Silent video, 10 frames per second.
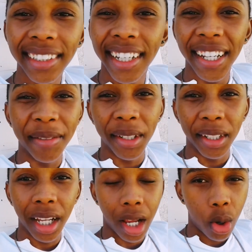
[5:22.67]
Yeah, man.
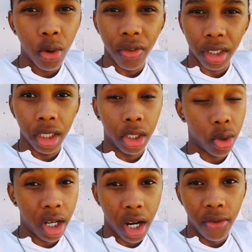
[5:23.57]
Obviously, it's
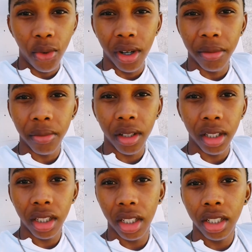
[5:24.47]
not everyone, but
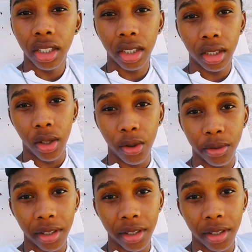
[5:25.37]
there is, though.